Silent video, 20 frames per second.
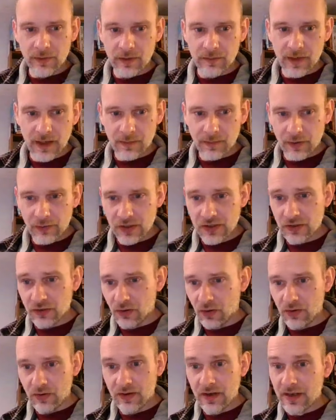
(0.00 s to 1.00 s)
of them might be out of
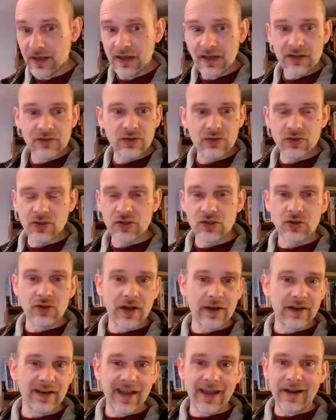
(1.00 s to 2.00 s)
stock. So it's just
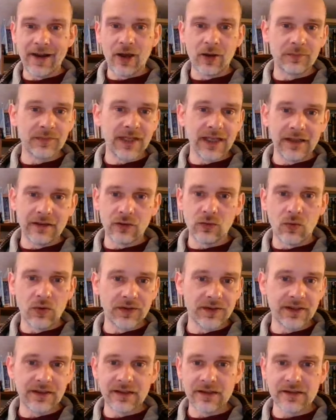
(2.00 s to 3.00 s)
going in and updating
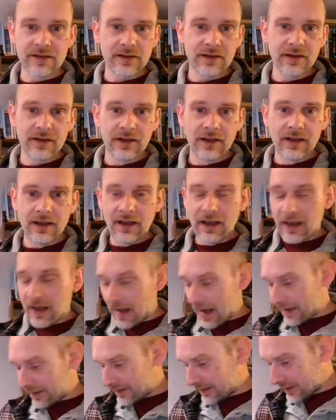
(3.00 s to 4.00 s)
quantities,
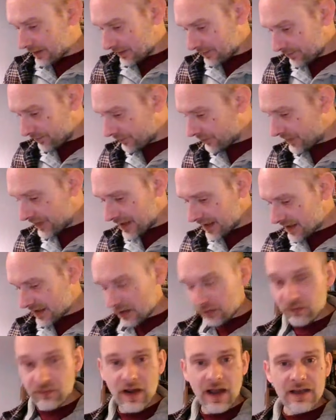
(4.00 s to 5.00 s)
and they
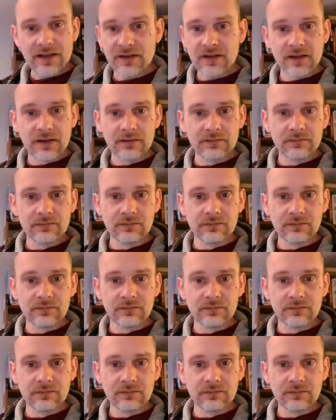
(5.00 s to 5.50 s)
sell fast.